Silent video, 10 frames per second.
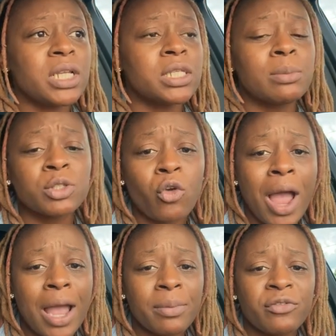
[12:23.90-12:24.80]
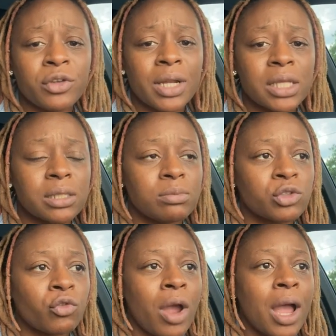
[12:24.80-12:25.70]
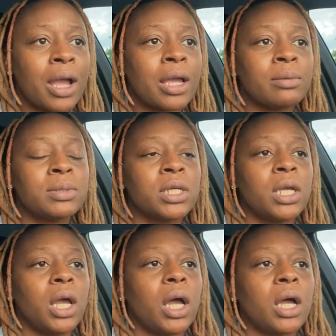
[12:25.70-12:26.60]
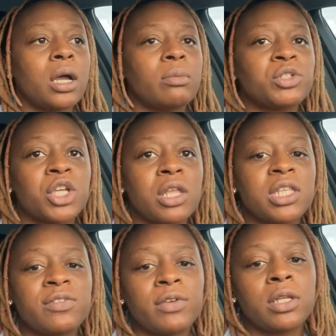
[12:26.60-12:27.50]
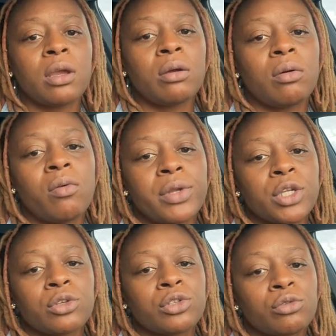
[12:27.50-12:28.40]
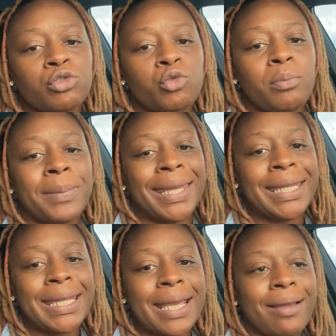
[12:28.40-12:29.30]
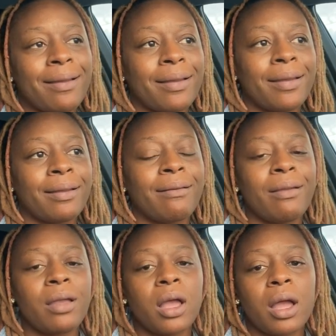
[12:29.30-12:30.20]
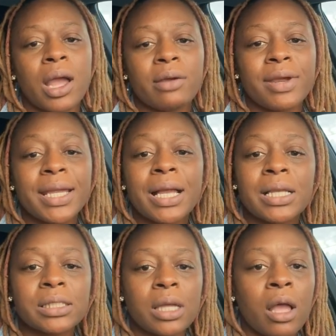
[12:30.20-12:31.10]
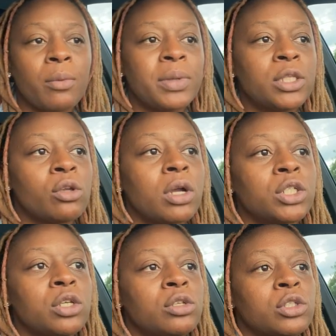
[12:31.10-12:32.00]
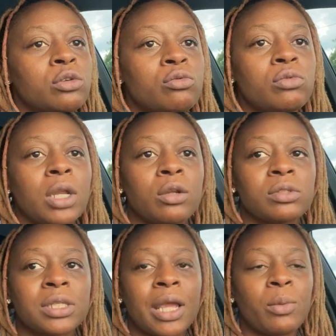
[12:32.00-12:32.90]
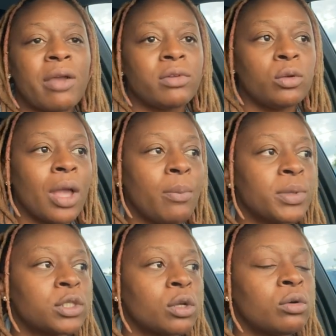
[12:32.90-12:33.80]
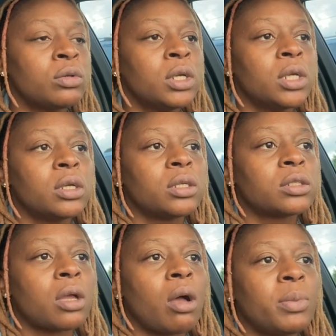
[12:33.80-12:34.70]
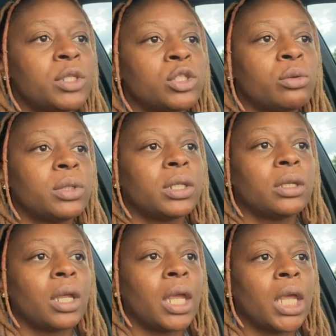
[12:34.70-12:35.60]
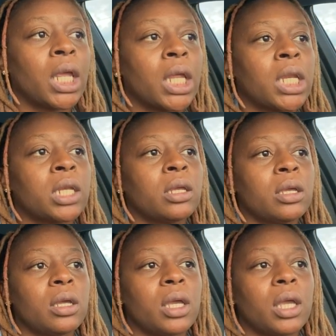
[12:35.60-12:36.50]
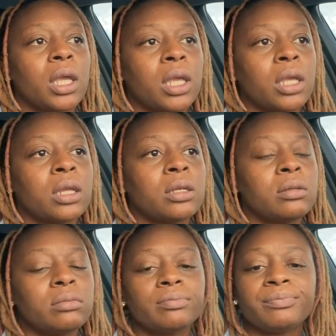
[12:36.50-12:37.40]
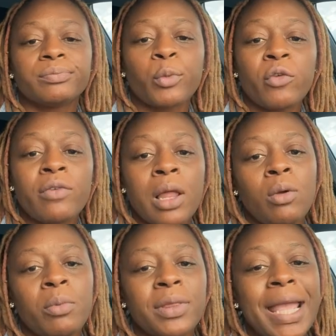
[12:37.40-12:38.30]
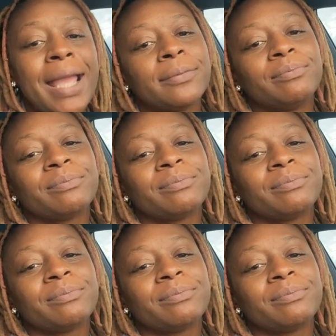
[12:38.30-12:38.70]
Subscribe if you're not subscribed. Share this video on your social media. All right, guys, I'll be talking to you soon. I know tonight we have a new episode, so I'll be tuning in, and we'll follow up with that.